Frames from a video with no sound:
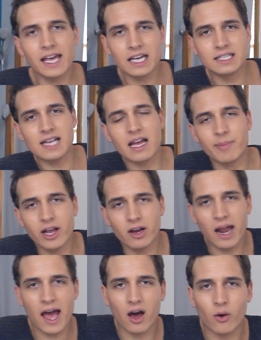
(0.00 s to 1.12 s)
kids, I am here
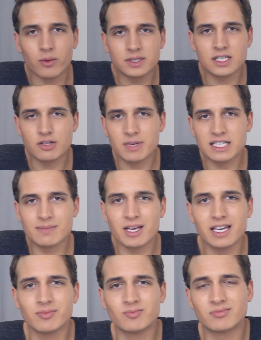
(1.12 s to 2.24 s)
now. Did you miss
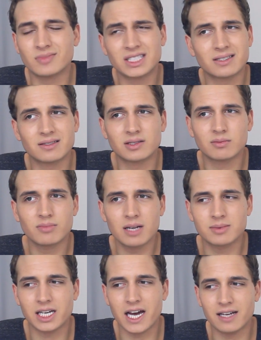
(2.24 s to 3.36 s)
me?
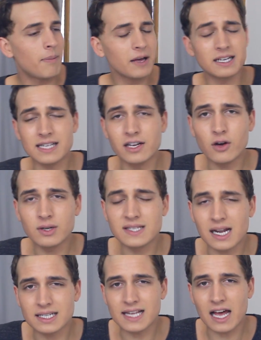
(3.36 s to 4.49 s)
Probably not. But yes, I know it's
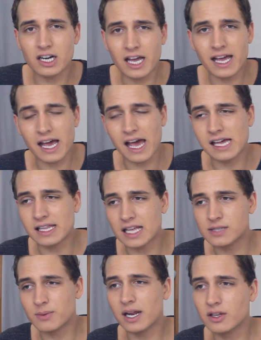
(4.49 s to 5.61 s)
not a Saturday, and
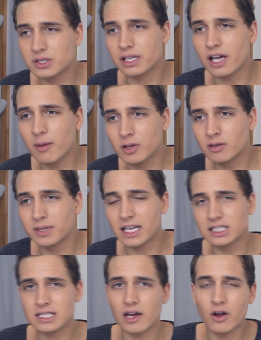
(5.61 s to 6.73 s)
that's when I usually upload, but I
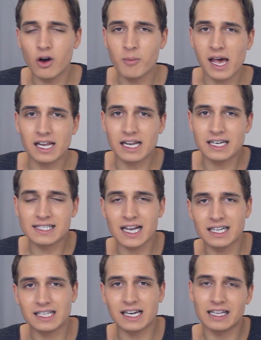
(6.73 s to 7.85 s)
just got home and I
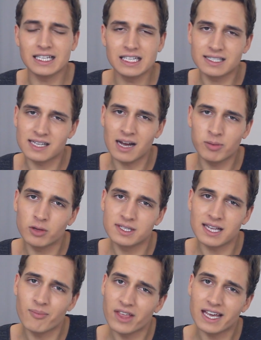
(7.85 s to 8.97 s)
decided that I needed to upload
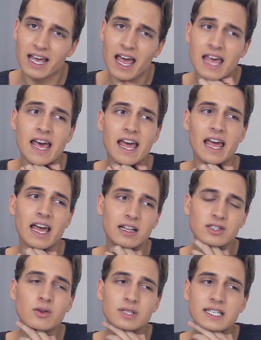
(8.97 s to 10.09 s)
something.
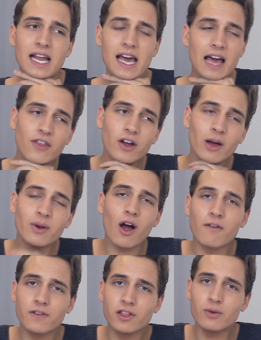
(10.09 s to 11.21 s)
And so today I thought I would
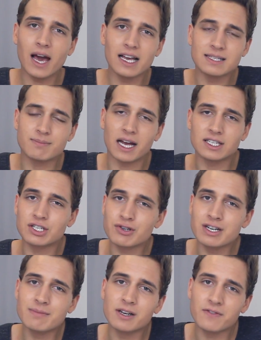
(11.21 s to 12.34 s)
offer you guys my
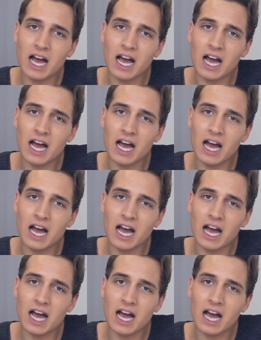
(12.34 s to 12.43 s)
stream of